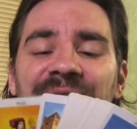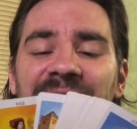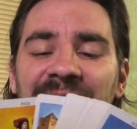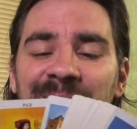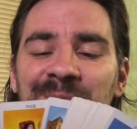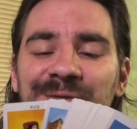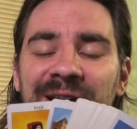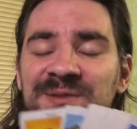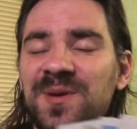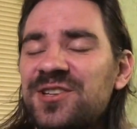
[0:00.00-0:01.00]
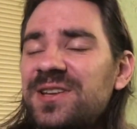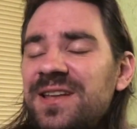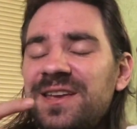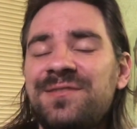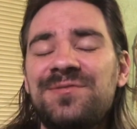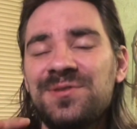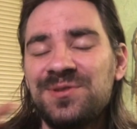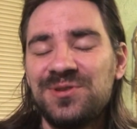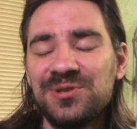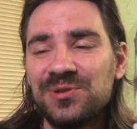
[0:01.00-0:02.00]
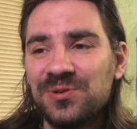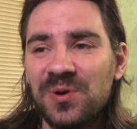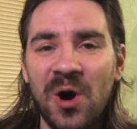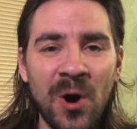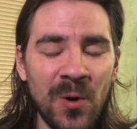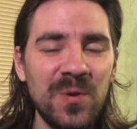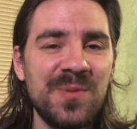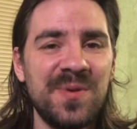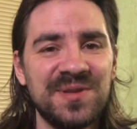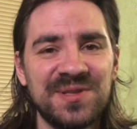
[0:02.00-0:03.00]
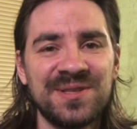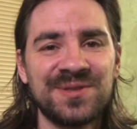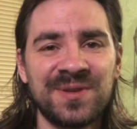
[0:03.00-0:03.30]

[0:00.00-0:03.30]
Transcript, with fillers: Uh, move, especially if you do own a business.